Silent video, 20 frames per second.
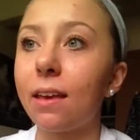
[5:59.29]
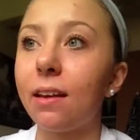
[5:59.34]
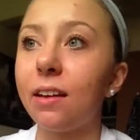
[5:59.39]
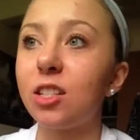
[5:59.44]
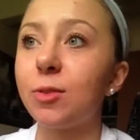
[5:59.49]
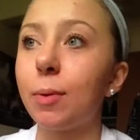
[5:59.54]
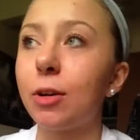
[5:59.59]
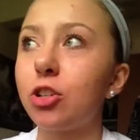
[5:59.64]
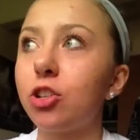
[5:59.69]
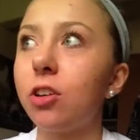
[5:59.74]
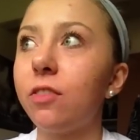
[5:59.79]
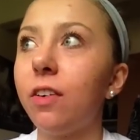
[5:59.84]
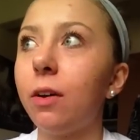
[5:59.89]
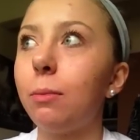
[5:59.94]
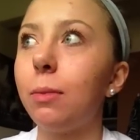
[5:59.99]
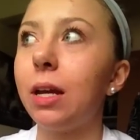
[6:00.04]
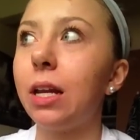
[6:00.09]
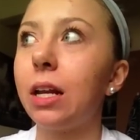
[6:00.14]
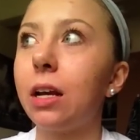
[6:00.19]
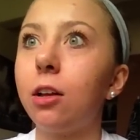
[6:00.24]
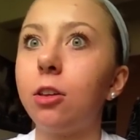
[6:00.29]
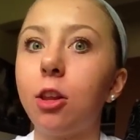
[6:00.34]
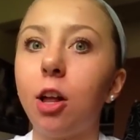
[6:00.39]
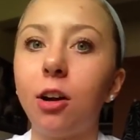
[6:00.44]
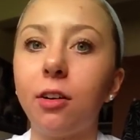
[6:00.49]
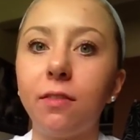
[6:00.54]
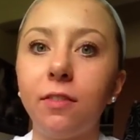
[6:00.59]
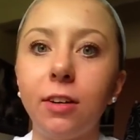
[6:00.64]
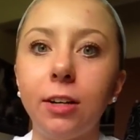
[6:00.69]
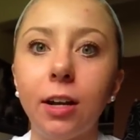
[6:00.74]
especially if I'm eating a
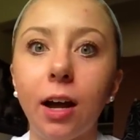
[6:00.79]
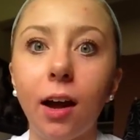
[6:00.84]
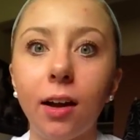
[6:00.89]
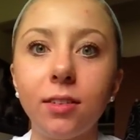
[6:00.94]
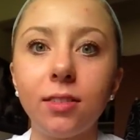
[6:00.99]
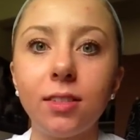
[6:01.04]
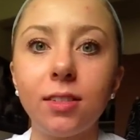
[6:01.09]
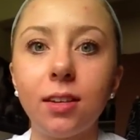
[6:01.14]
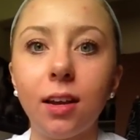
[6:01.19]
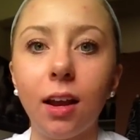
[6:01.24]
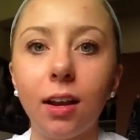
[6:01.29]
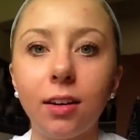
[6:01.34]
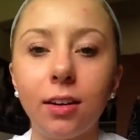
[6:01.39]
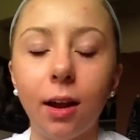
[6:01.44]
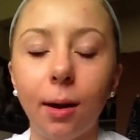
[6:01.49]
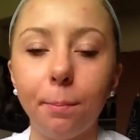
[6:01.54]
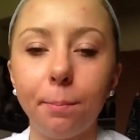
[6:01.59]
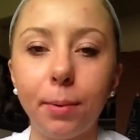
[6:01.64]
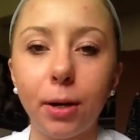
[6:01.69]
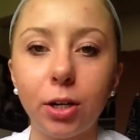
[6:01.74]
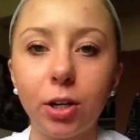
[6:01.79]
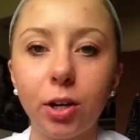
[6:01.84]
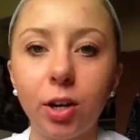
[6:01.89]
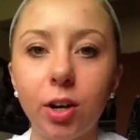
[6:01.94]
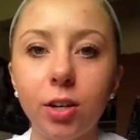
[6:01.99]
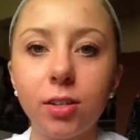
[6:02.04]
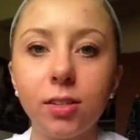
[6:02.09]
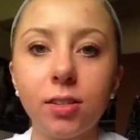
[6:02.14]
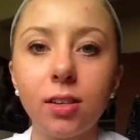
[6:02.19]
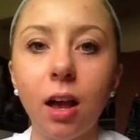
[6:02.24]
lot of nuts and nut
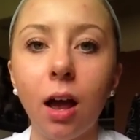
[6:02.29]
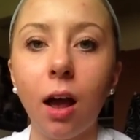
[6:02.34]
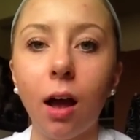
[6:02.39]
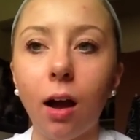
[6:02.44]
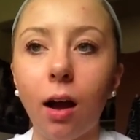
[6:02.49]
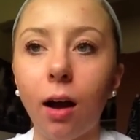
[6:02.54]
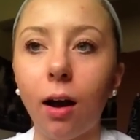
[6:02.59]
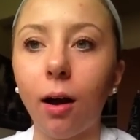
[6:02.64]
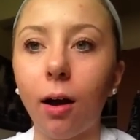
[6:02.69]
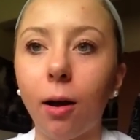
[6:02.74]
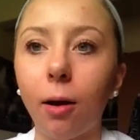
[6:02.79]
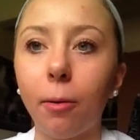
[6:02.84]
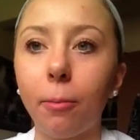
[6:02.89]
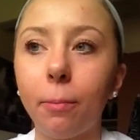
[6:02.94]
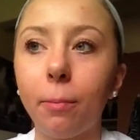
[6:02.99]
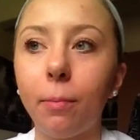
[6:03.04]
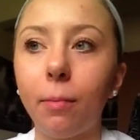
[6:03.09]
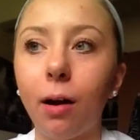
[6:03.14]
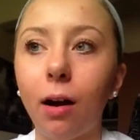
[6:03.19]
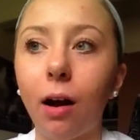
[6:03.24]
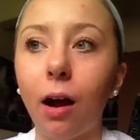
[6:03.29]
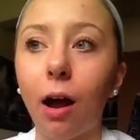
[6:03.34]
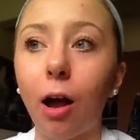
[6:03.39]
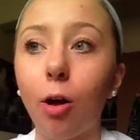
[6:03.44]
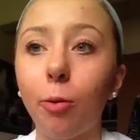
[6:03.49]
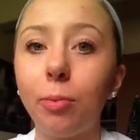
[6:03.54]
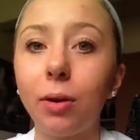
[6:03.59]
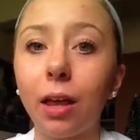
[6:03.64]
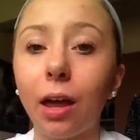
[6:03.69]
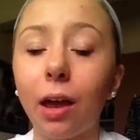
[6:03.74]
butters, I'll be